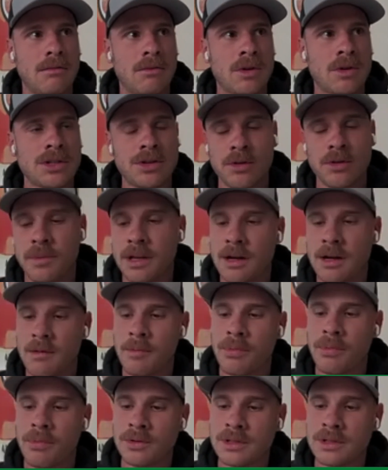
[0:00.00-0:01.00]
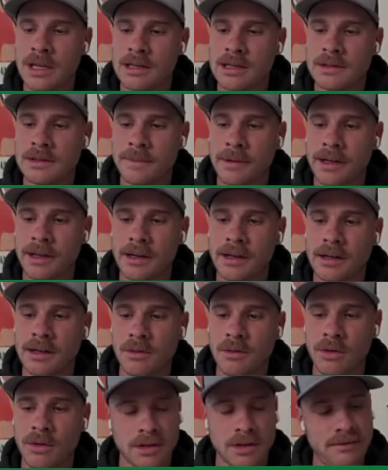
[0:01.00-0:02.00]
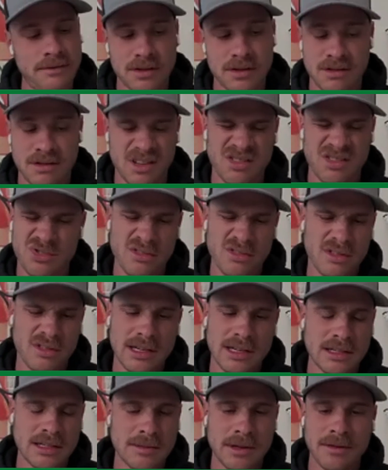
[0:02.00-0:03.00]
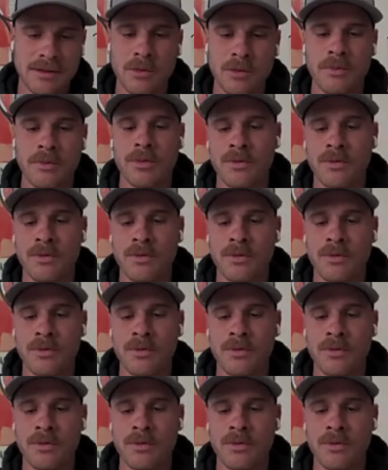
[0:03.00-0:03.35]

once you become a pro tennis player or even like a junior tennis player,